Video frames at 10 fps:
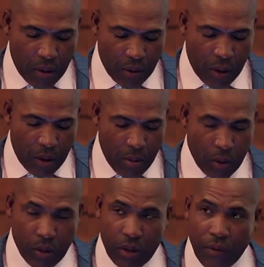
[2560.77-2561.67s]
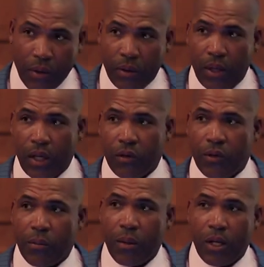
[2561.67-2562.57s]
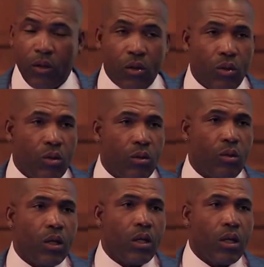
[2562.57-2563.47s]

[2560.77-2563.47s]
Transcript: It was one of the most difficult things for me to